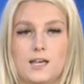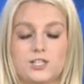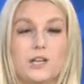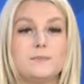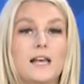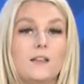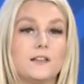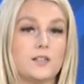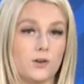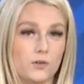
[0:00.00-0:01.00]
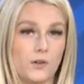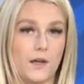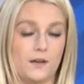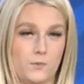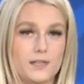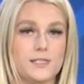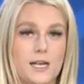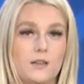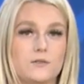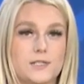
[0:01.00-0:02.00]
James Alex Hurley, in West
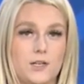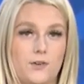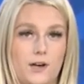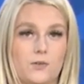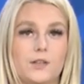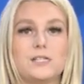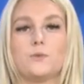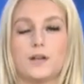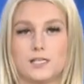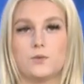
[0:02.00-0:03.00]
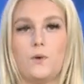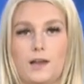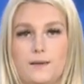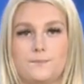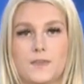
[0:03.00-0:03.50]
Yellowstone in early 2020.